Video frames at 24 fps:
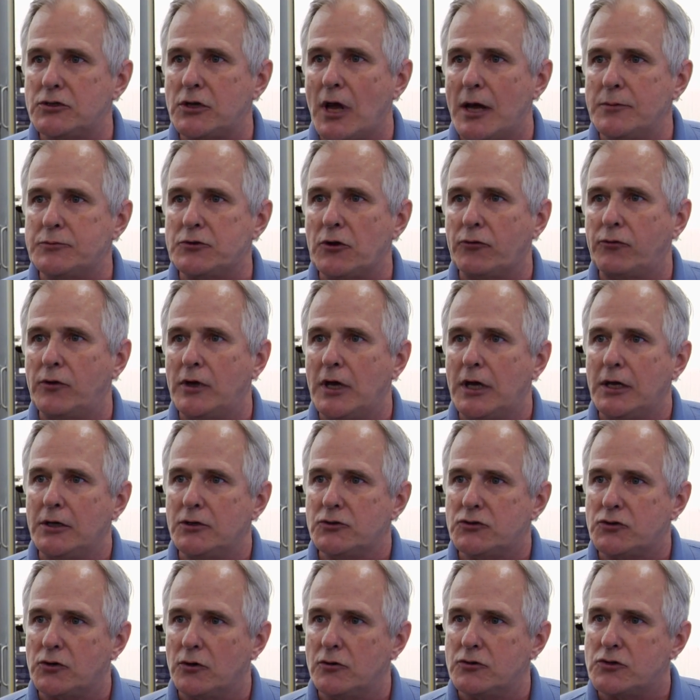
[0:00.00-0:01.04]
types of
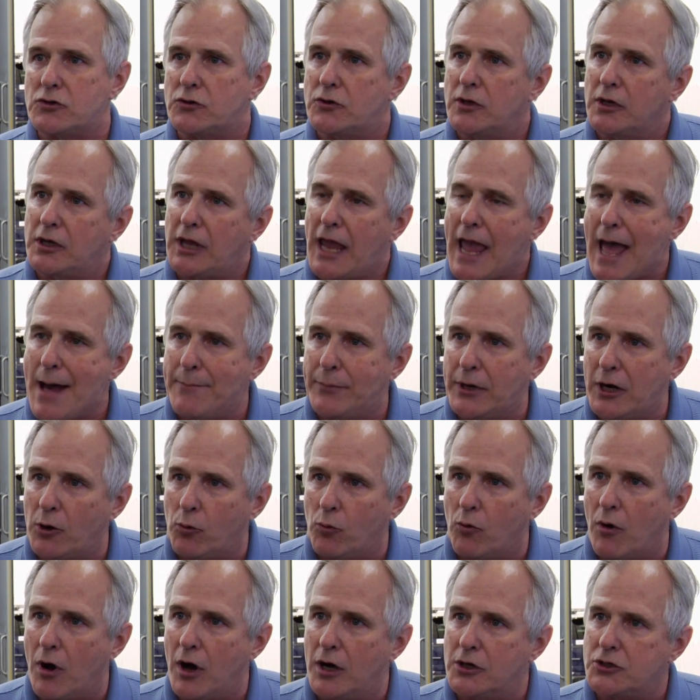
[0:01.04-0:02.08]
things. There's the cabinet
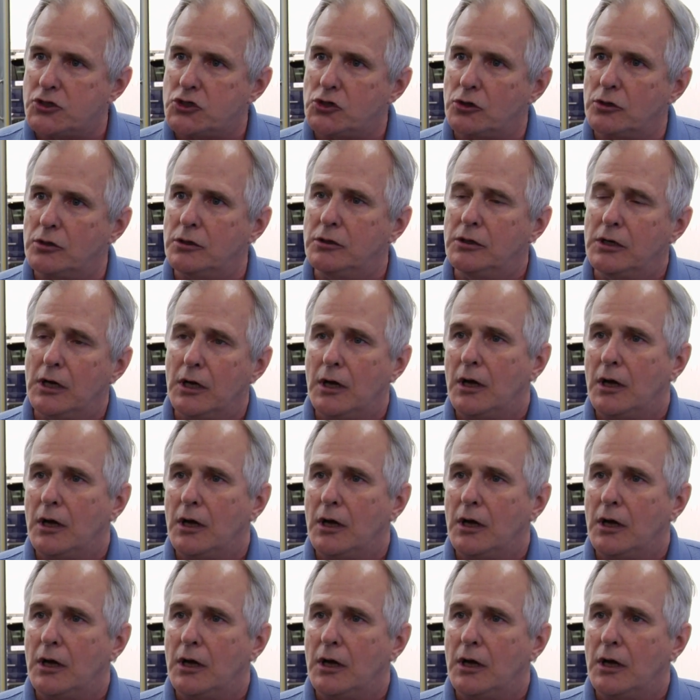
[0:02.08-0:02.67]
washer,